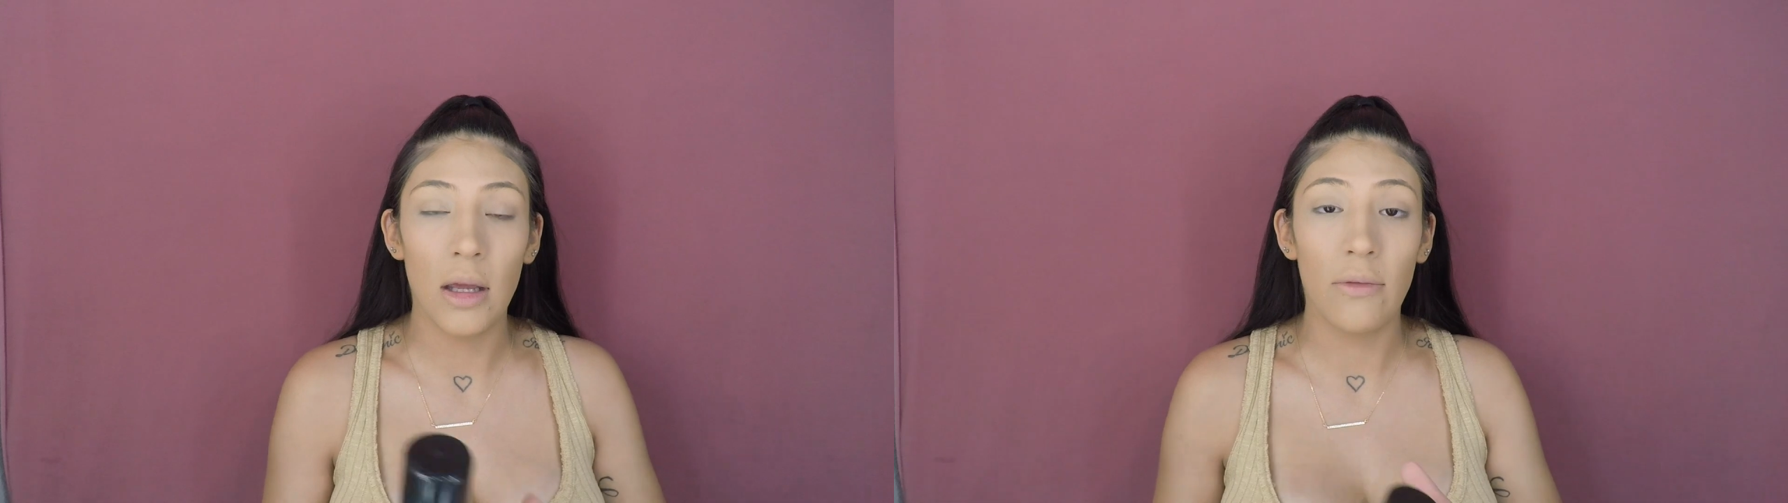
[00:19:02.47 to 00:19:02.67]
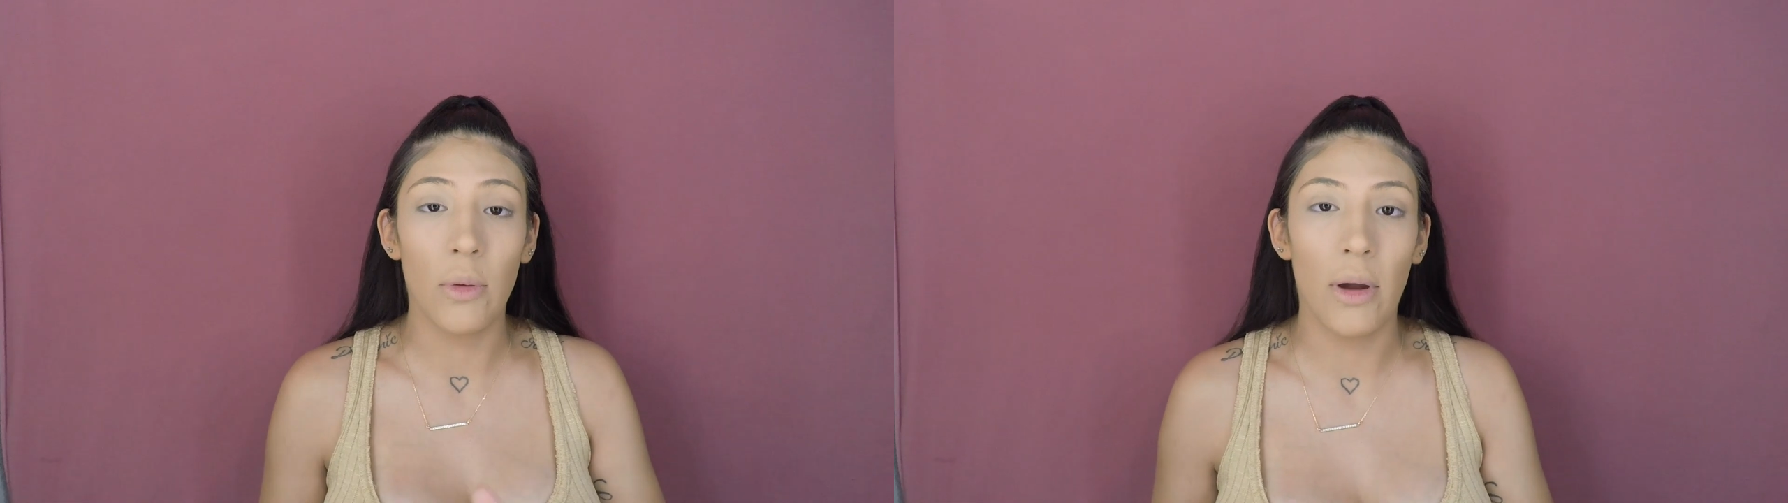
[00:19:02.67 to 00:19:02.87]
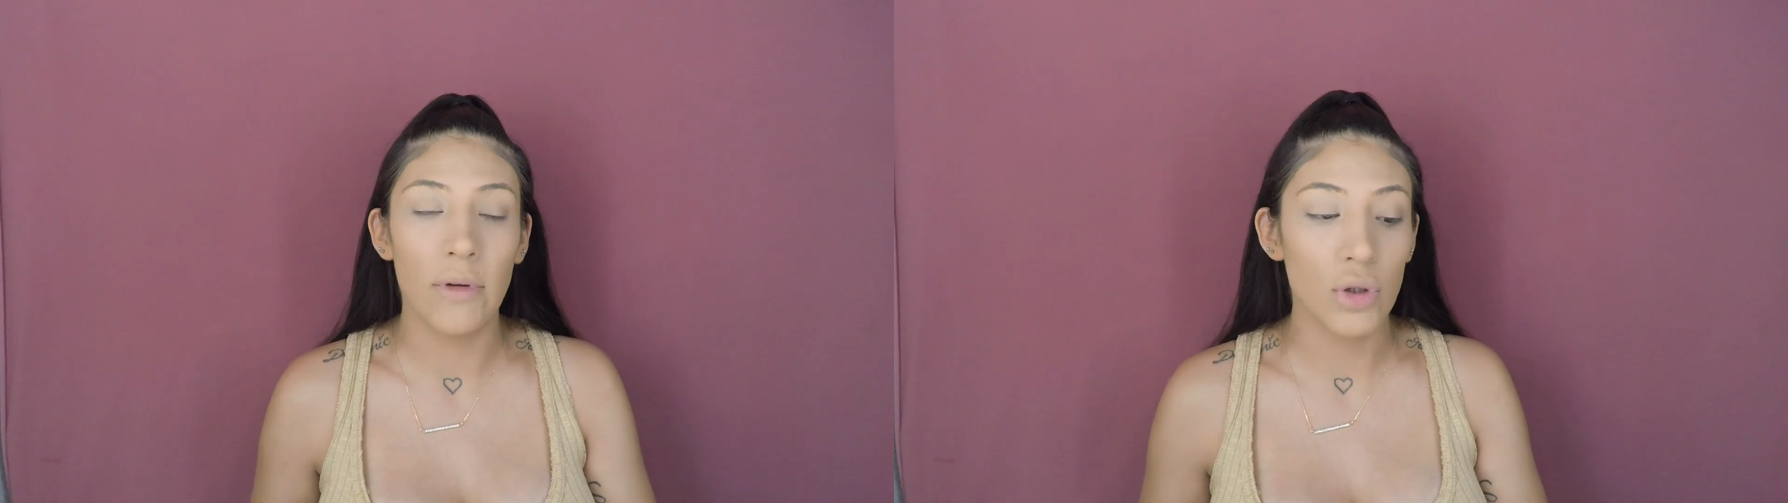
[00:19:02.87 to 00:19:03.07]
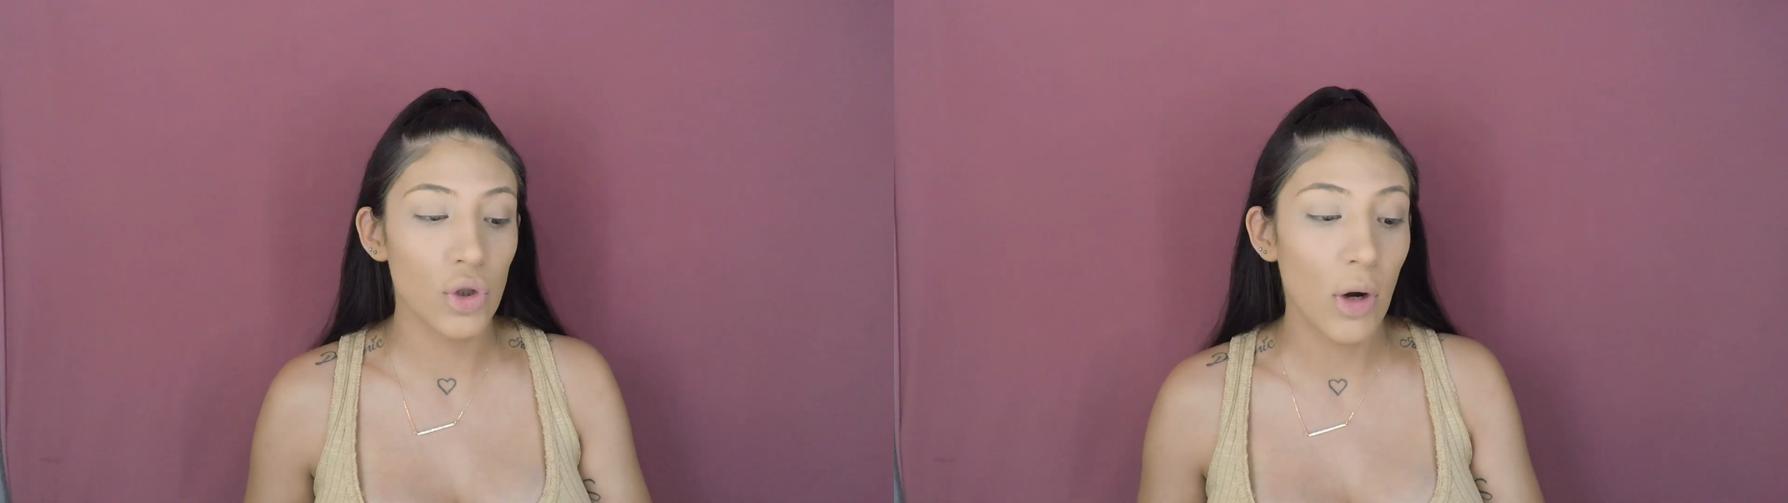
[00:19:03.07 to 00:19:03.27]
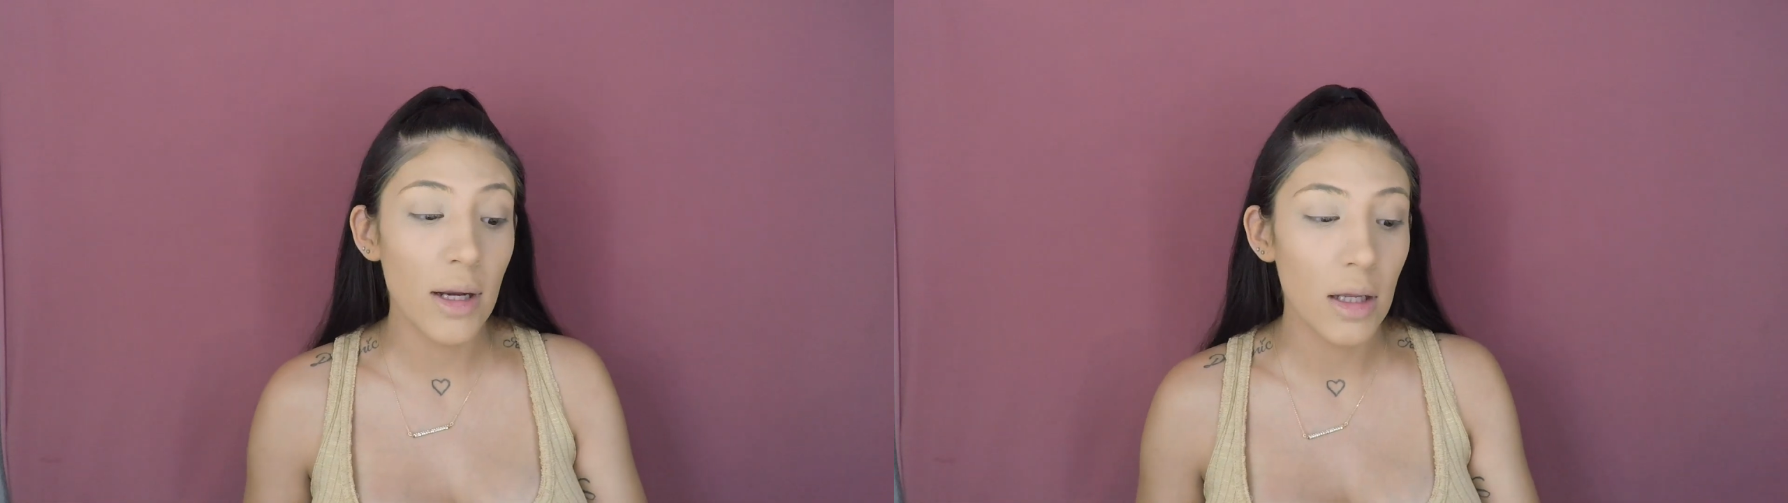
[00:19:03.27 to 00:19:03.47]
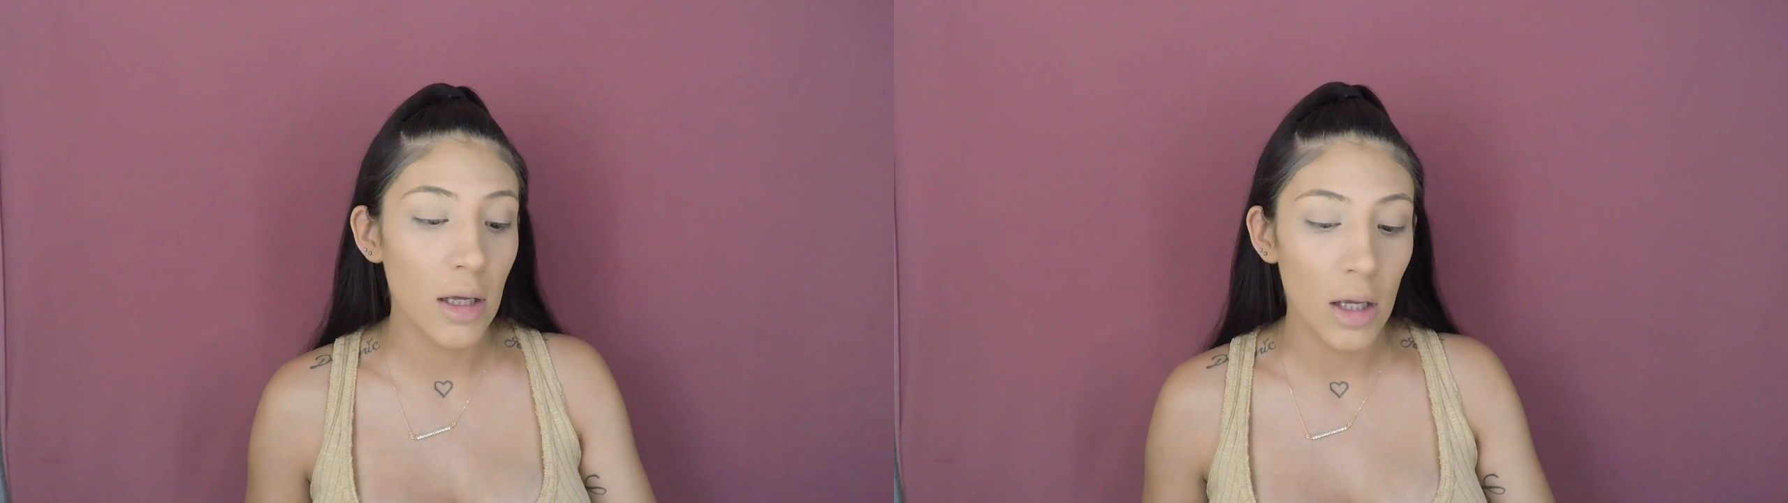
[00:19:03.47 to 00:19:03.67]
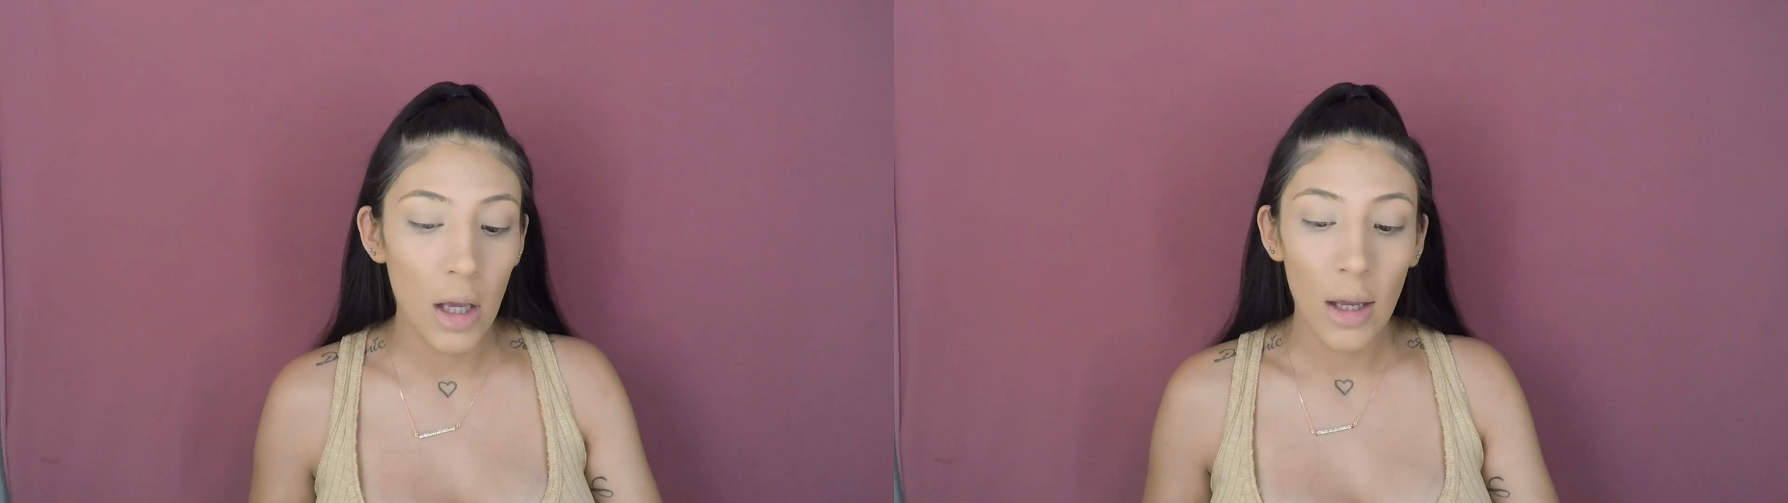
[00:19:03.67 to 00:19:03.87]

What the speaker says: if you haven't tried it.